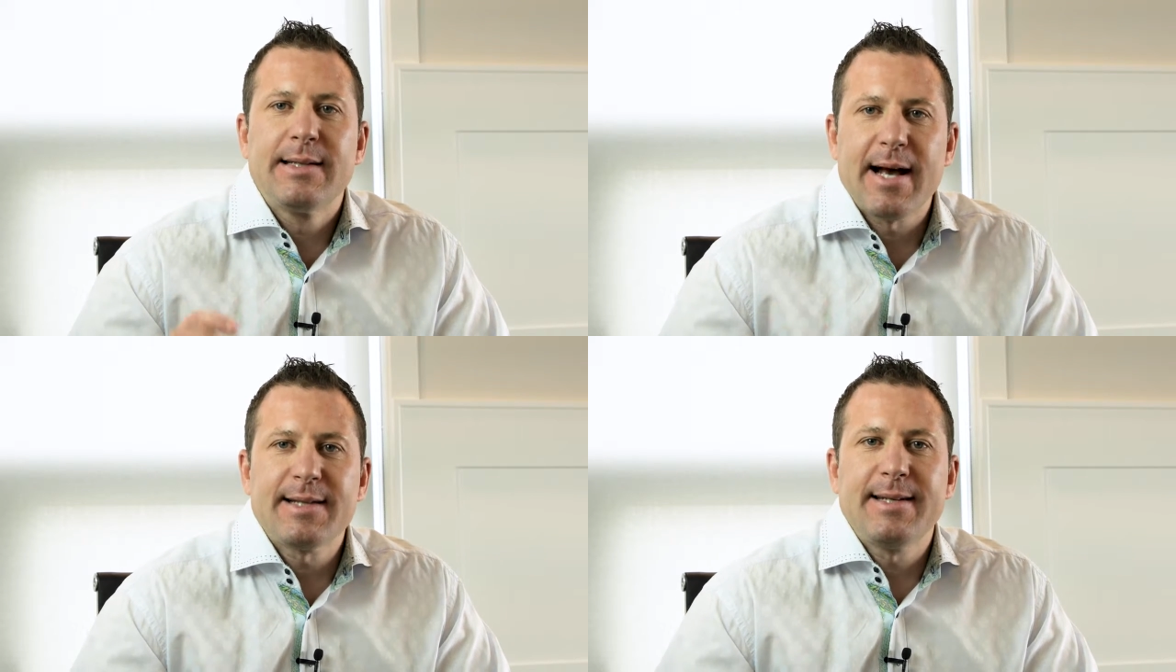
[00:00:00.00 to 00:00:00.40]

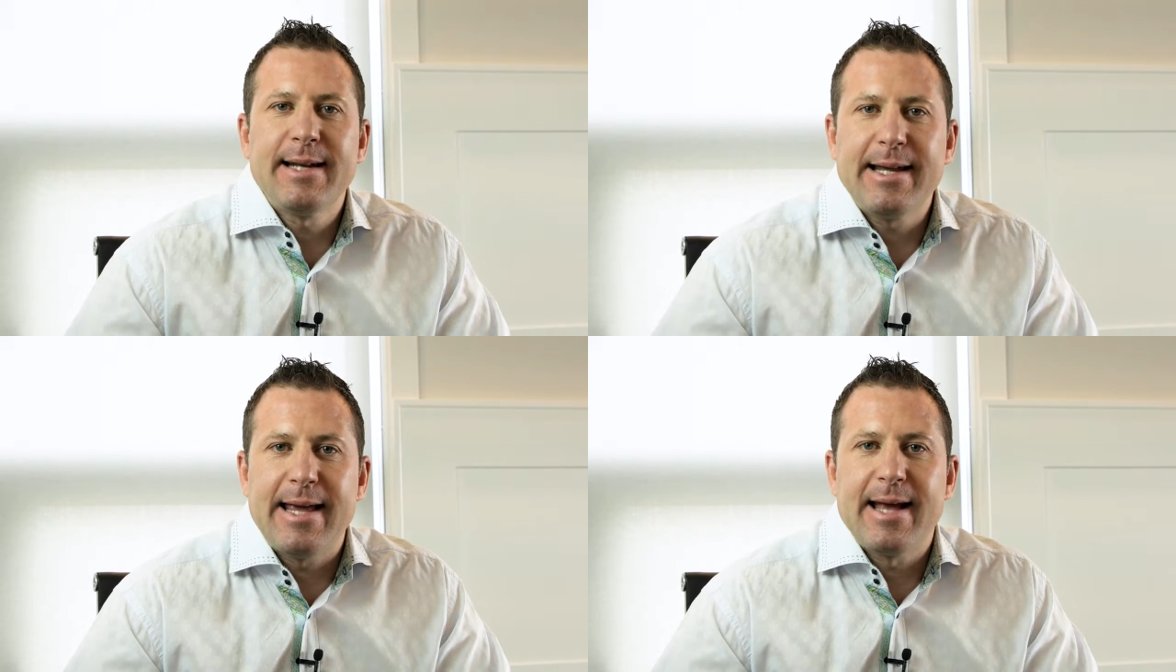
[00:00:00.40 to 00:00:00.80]

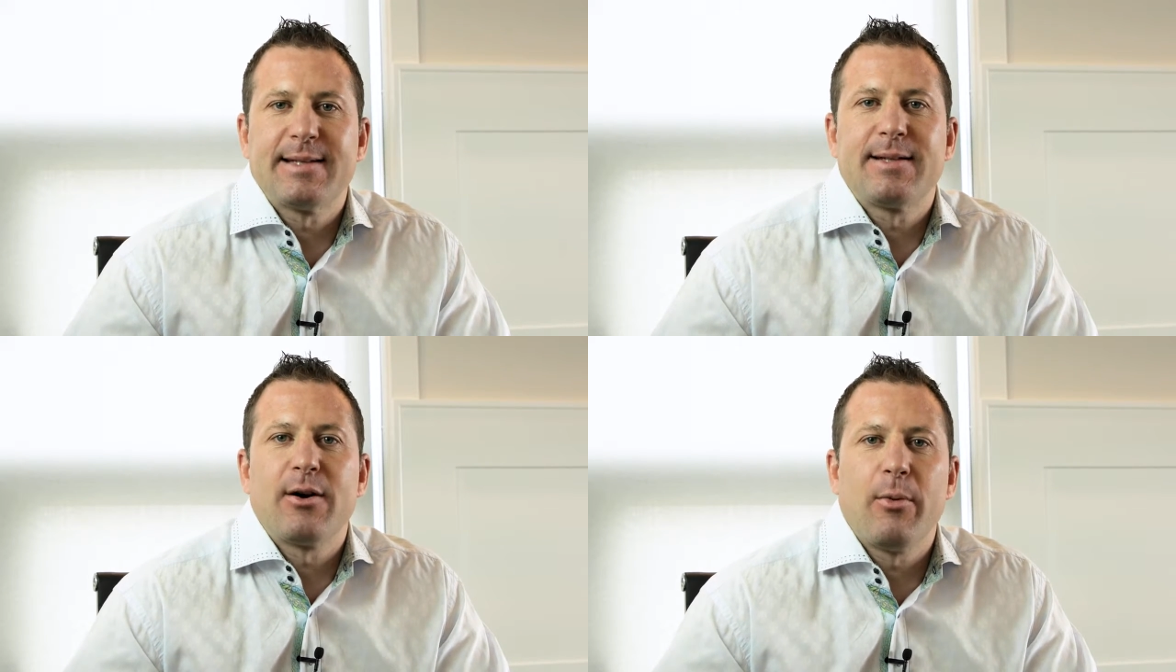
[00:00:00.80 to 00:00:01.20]
tested
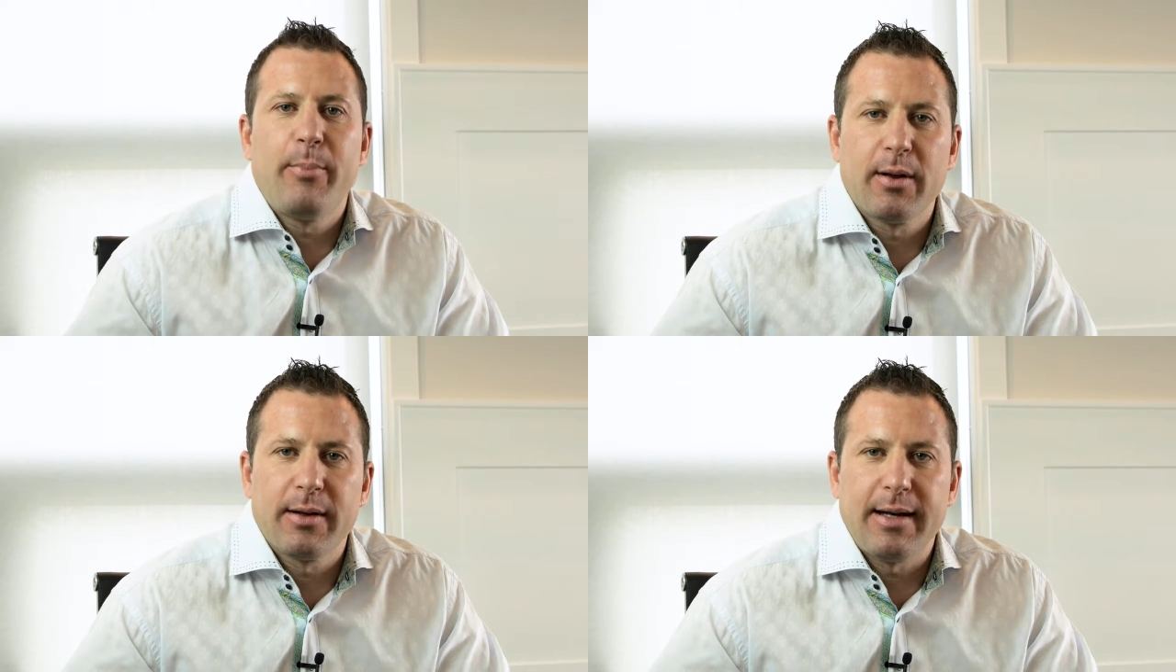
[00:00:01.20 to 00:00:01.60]
against their
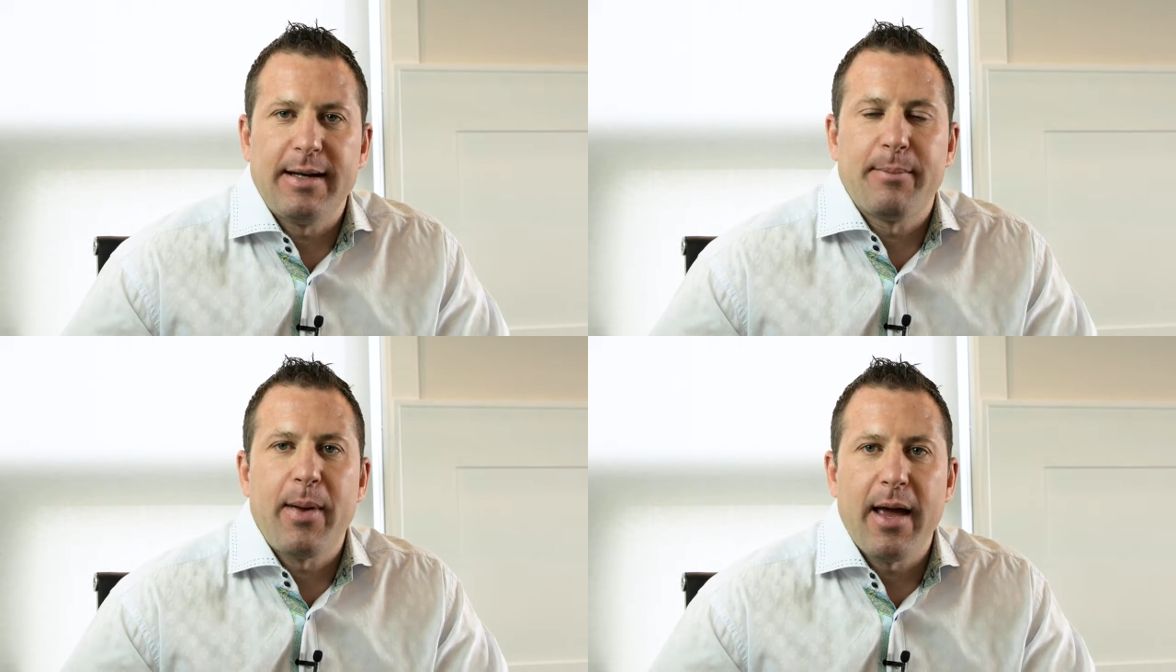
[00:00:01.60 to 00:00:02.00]

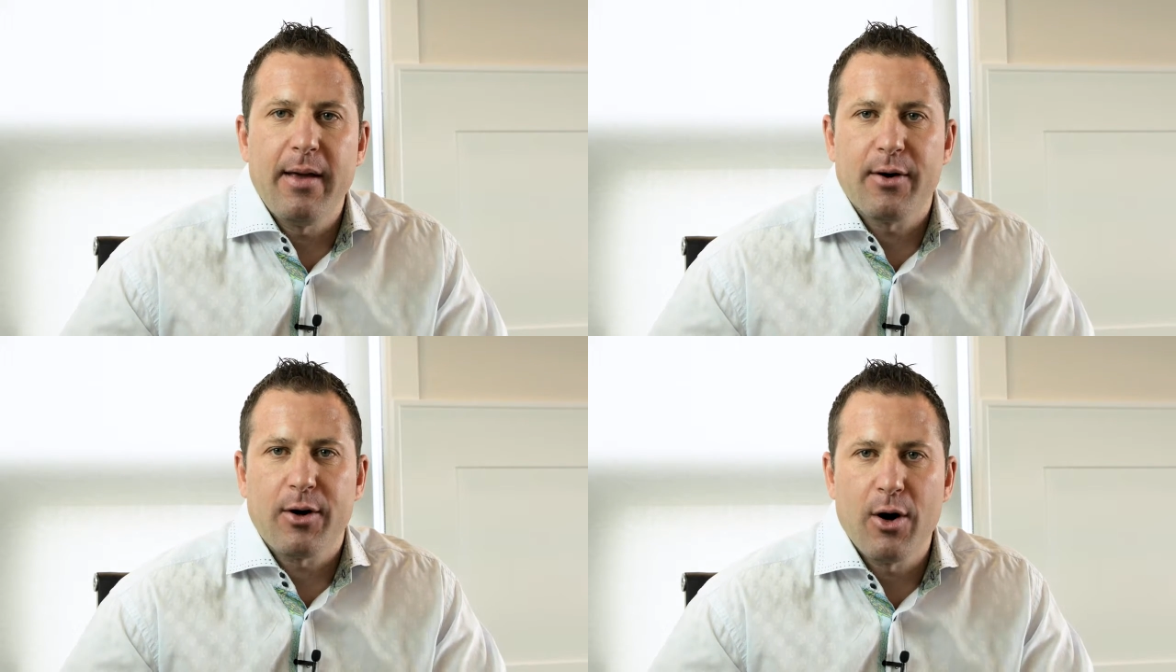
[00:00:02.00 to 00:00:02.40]
ability to
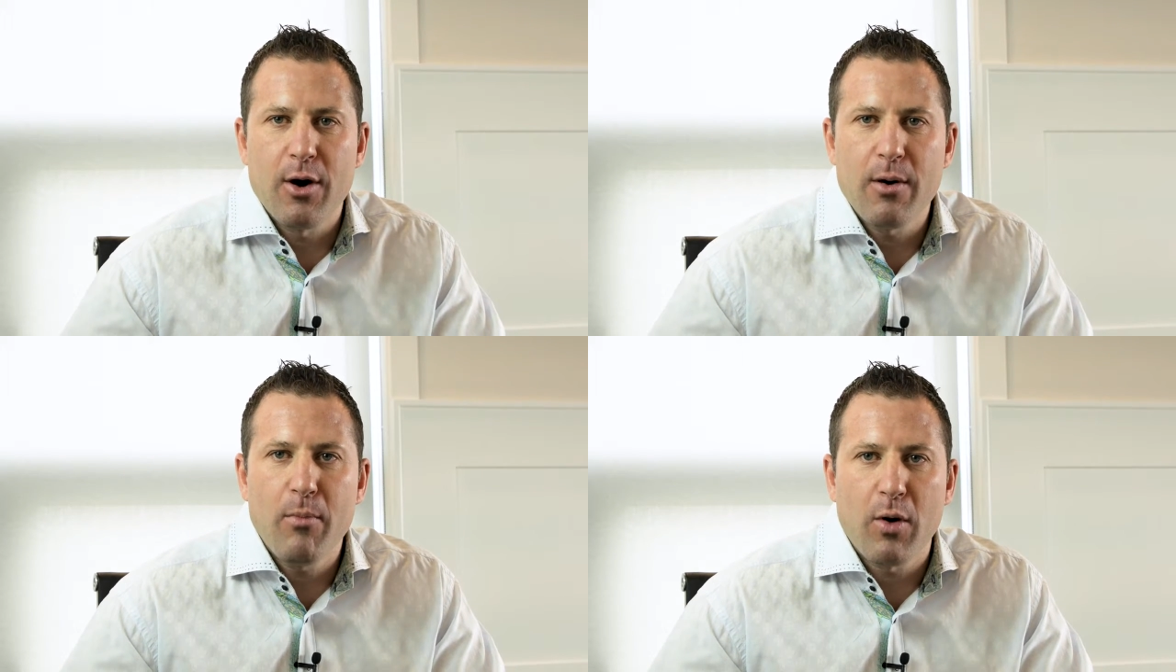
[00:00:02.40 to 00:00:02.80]
pay their
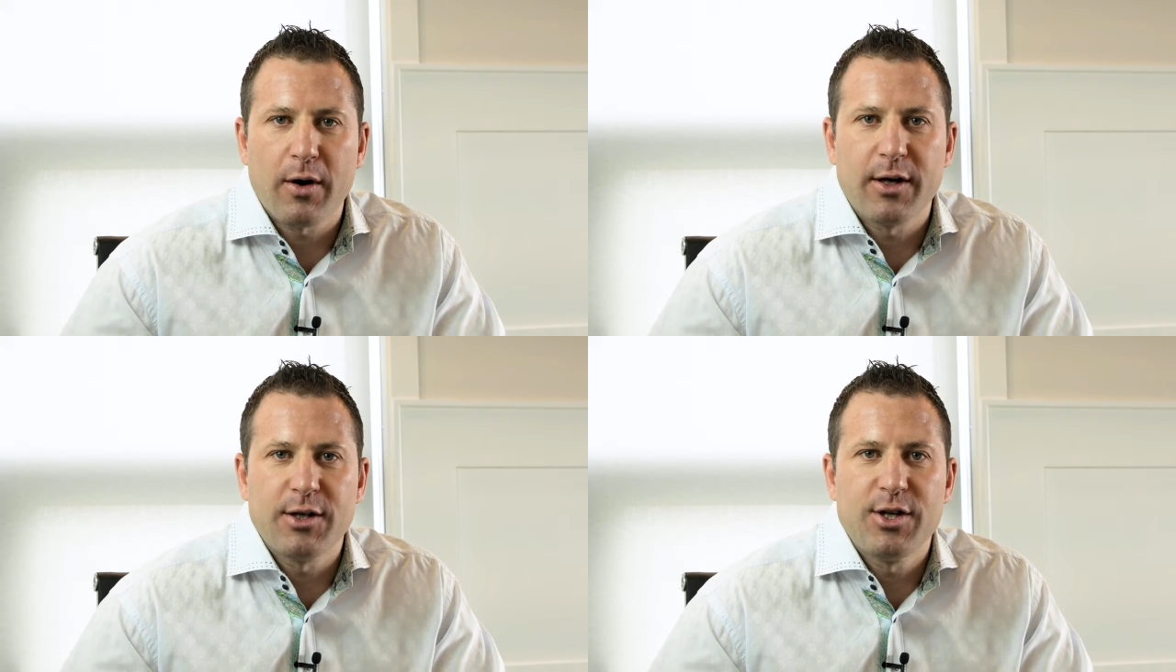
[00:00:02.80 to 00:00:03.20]
current
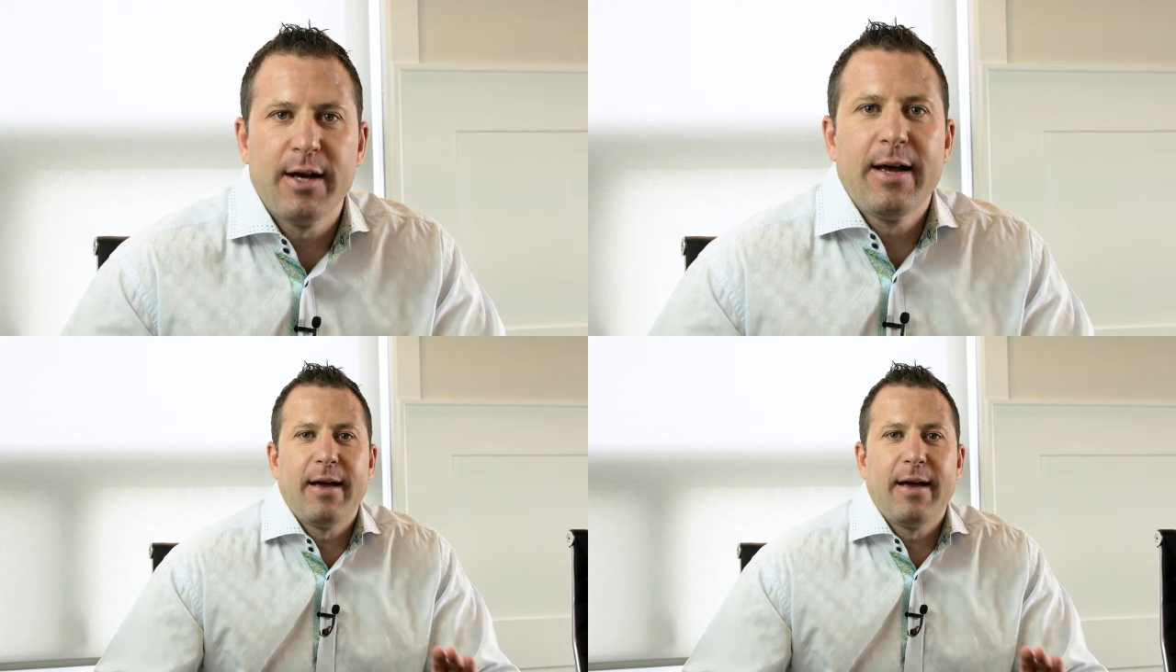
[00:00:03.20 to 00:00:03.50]
mortgage